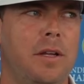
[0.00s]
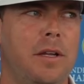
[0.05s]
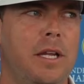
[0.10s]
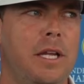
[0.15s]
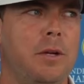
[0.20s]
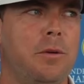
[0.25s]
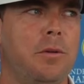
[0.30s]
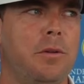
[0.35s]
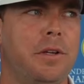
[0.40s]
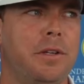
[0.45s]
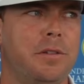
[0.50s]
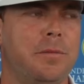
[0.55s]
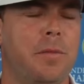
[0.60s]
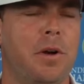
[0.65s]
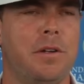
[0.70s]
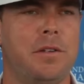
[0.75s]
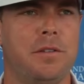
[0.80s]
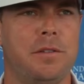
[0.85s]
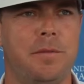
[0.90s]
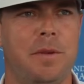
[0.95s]
equally as
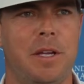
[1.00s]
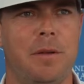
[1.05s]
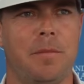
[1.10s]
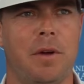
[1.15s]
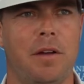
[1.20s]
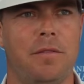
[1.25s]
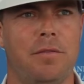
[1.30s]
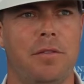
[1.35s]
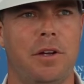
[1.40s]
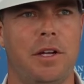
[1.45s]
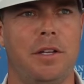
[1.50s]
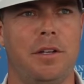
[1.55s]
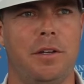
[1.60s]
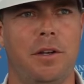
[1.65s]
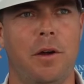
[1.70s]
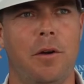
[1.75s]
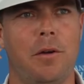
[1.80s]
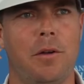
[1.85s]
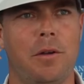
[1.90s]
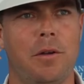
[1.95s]
much as being my friend and
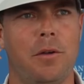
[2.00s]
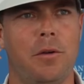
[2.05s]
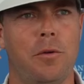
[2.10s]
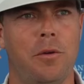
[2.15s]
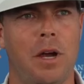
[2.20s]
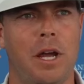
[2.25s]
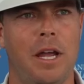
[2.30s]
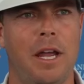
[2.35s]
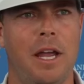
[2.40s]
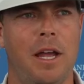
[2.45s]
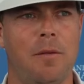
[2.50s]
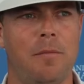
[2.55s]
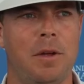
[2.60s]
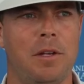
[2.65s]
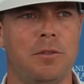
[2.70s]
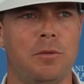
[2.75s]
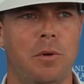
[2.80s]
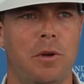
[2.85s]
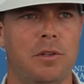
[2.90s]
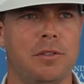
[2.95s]
knowing who I am
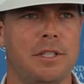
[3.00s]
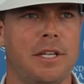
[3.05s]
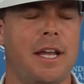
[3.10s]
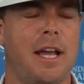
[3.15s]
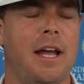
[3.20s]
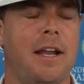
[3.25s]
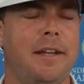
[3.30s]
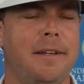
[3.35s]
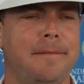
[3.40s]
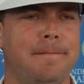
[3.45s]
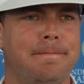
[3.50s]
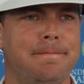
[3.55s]
as well as a caddy.